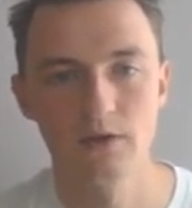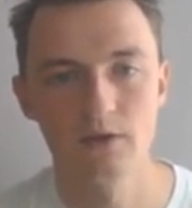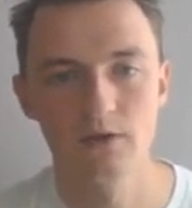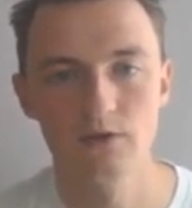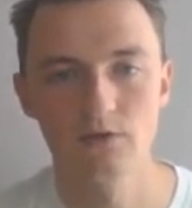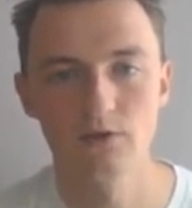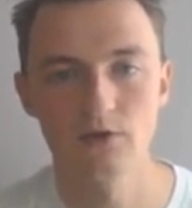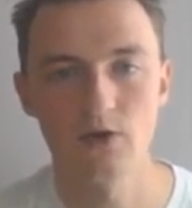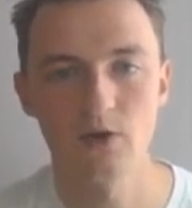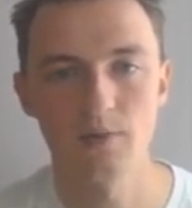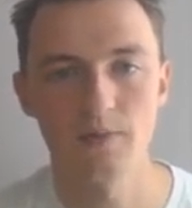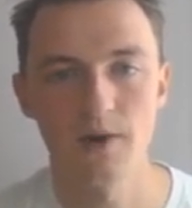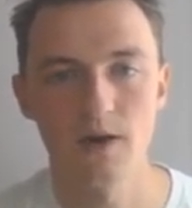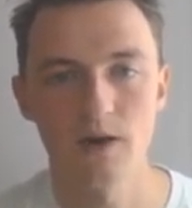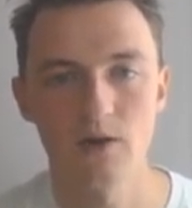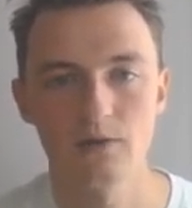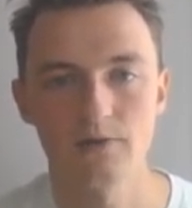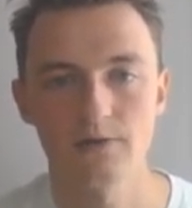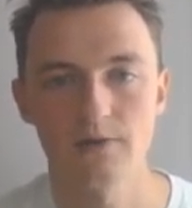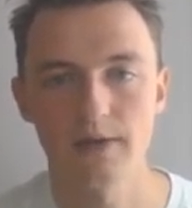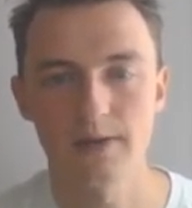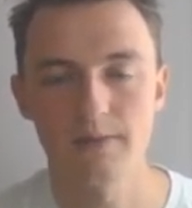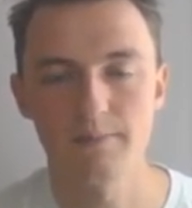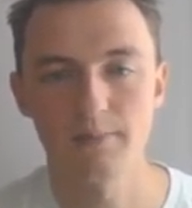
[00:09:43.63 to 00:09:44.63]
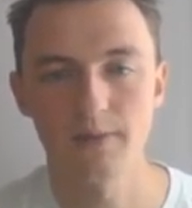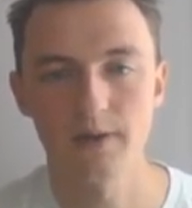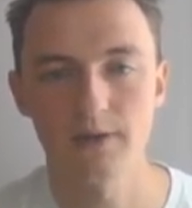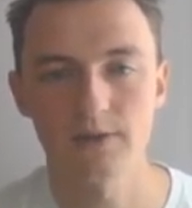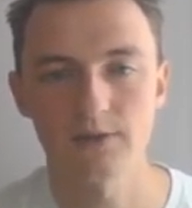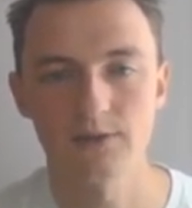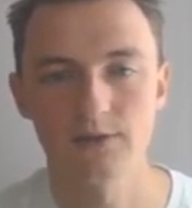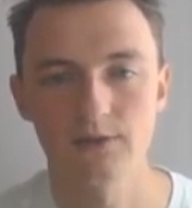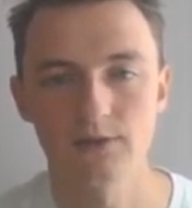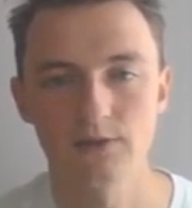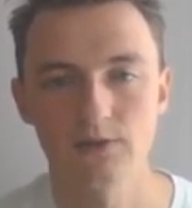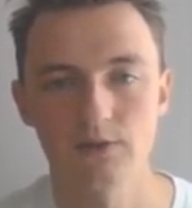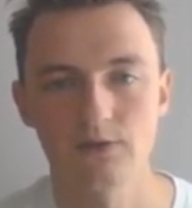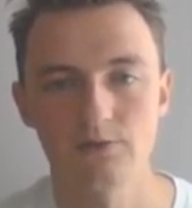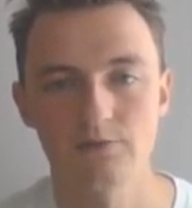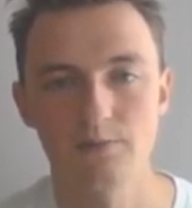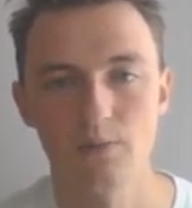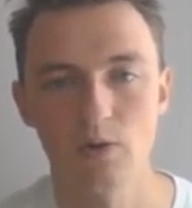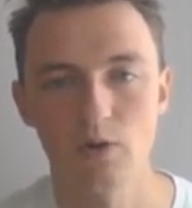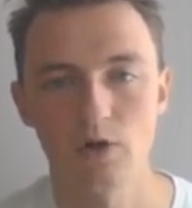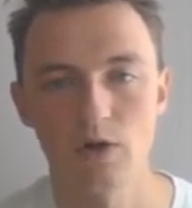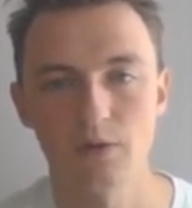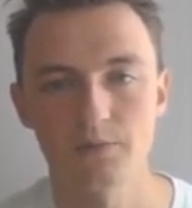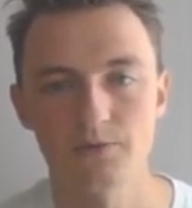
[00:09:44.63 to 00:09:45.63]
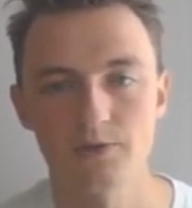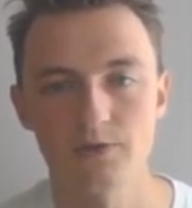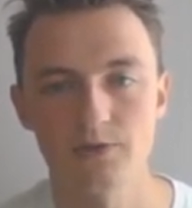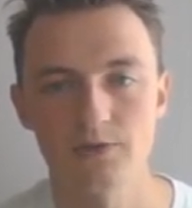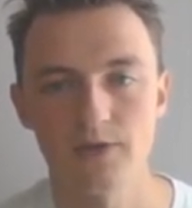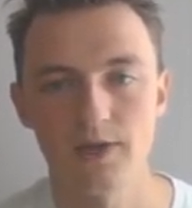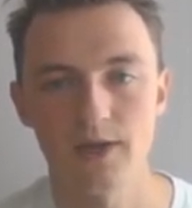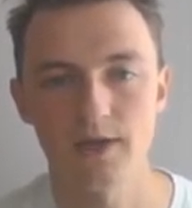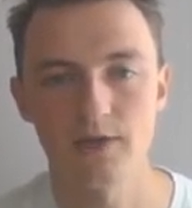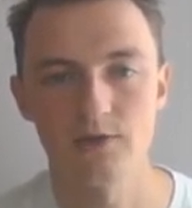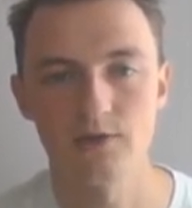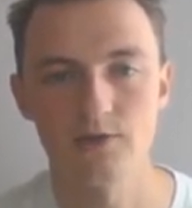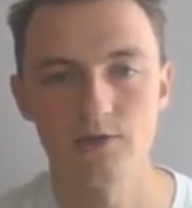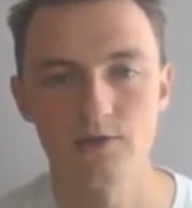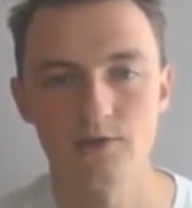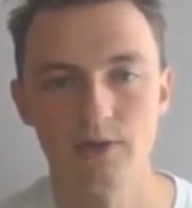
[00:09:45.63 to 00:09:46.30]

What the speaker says: To come out of the impasse of mockups and sketches,